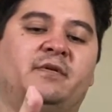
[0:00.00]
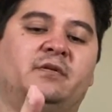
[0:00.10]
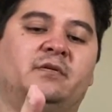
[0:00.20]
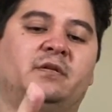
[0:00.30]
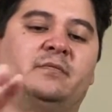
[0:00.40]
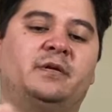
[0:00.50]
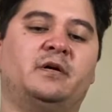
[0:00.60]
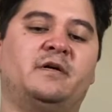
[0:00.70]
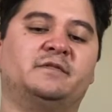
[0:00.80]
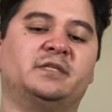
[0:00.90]
bubble a little
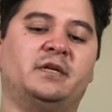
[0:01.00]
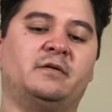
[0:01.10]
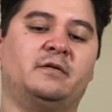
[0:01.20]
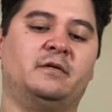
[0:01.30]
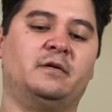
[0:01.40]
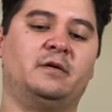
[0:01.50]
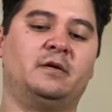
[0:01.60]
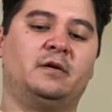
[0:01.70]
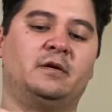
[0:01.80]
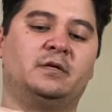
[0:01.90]
smaller than the
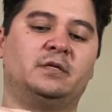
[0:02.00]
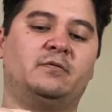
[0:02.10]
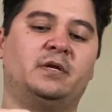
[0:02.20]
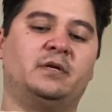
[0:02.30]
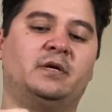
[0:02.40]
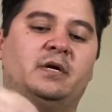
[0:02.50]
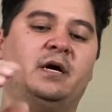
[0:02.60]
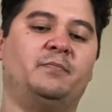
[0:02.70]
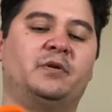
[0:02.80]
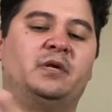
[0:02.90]
other. The reason being
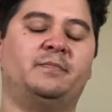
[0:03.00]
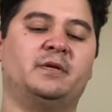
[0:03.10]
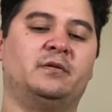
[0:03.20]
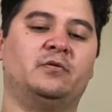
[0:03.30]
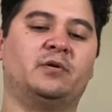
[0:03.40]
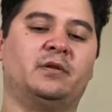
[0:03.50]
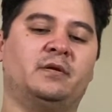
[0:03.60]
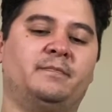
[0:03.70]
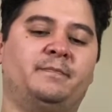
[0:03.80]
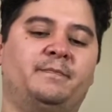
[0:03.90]
is because I want the
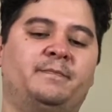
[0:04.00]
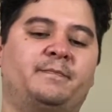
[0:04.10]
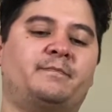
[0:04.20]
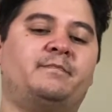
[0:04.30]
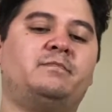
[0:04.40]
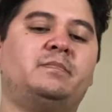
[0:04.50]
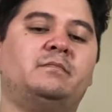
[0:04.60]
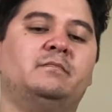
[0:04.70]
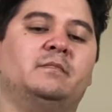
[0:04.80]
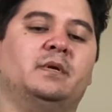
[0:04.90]
beak, the
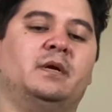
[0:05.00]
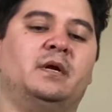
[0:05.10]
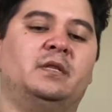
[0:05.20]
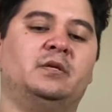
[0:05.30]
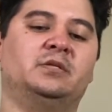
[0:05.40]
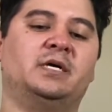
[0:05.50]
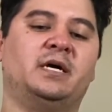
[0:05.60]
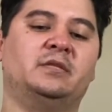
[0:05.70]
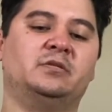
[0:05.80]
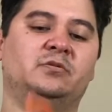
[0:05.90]
top beak, to be a little
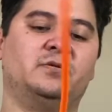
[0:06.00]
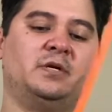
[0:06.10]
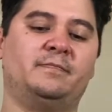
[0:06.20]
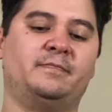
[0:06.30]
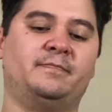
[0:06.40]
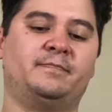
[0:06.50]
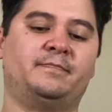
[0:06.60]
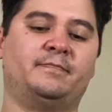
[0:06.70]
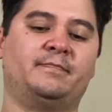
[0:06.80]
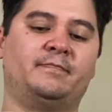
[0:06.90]
bit bigger than the
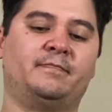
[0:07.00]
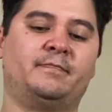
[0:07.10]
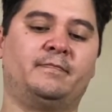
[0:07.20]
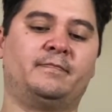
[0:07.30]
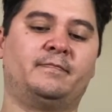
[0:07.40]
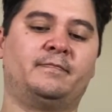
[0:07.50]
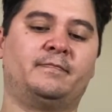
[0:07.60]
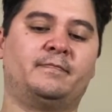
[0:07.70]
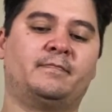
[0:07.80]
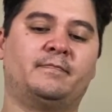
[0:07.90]
bottom beak.
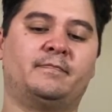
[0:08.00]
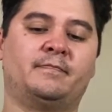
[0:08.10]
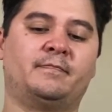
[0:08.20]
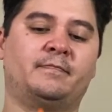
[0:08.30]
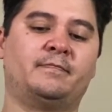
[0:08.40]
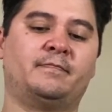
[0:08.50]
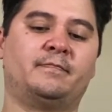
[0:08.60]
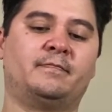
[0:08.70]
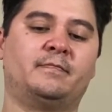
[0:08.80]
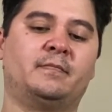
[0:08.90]
So
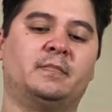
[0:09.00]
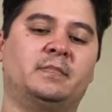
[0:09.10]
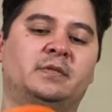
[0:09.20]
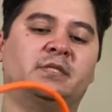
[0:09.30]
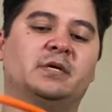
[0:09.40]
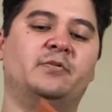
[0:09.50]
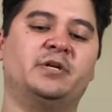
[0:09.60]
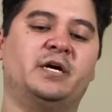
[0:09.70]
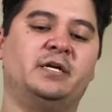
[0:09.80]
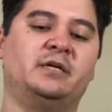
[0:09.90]
now I'm double knotting
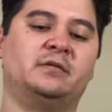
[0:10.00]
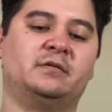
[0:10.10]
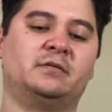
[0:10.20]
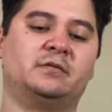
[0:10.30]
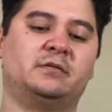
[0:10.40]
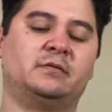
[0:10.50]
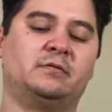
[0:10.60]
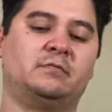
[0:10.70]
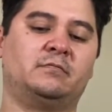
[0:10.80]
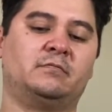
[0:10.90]
this so
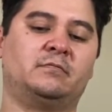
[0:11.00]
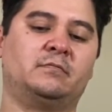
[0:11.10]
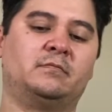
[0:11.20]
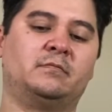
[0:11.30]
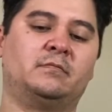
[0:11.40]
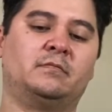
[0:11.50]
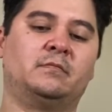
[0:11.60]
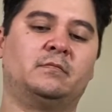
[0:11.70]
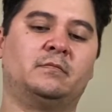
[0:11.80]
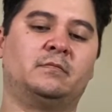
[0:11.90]
it's nicely stuck
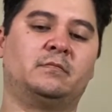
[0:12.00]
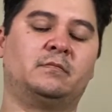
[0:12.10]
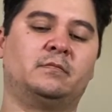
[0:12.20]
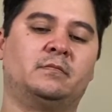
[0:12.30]
in place,